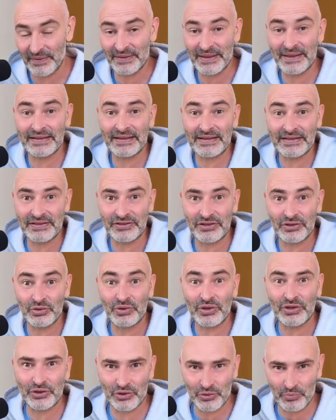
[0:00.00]
And this is a
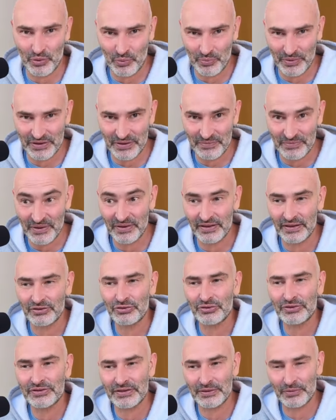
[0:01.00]
critical moment, a very
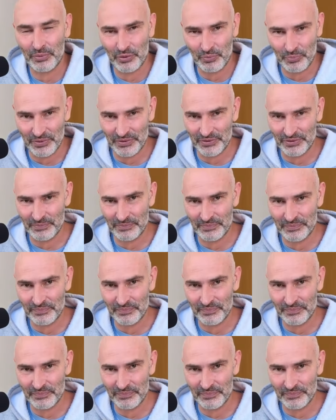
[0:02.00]
interesting moment.